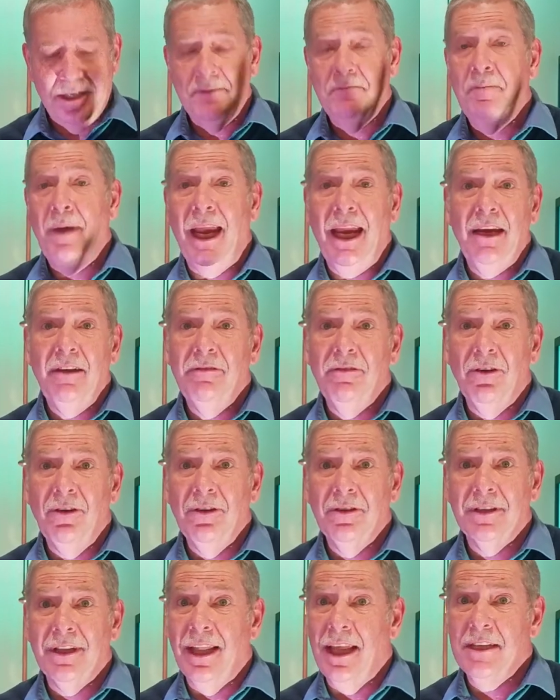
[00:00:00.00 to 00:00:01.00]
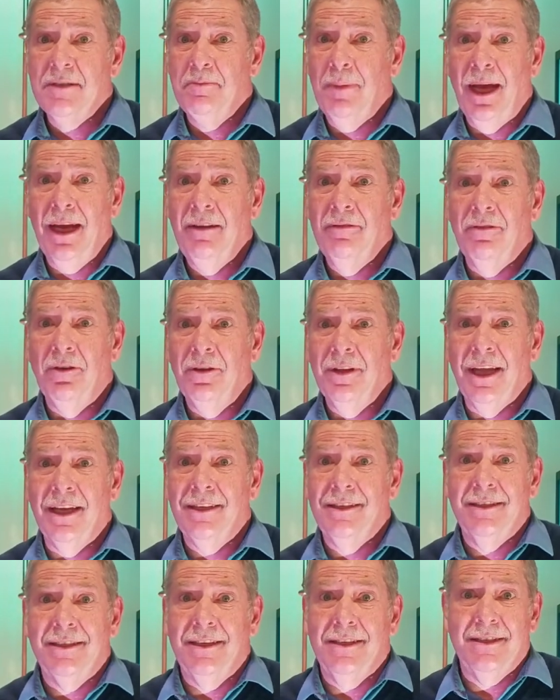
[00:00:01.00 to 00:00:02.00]
painful,
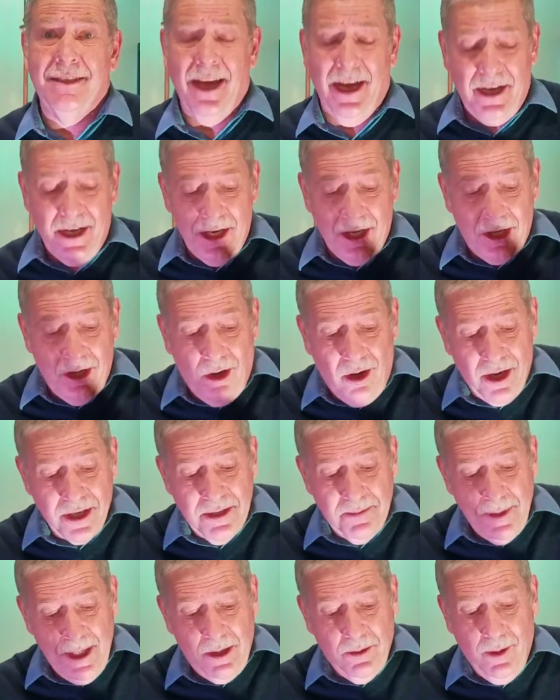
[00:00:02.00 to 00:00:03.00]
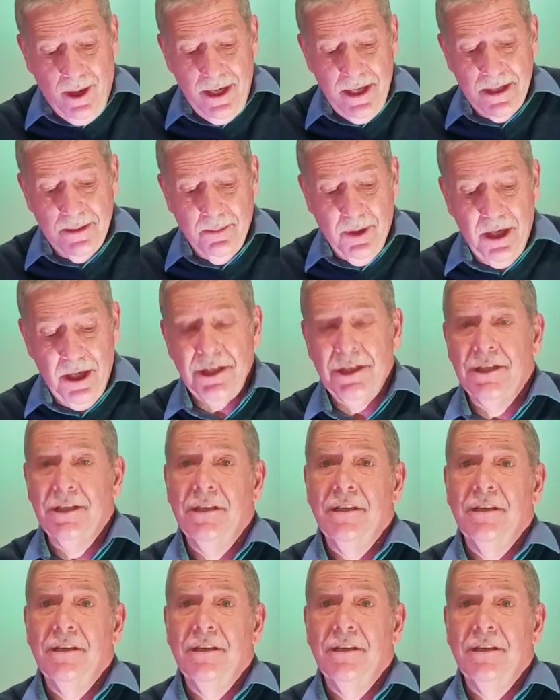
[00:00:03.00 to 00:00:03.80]
that's not going to cost me quite as much?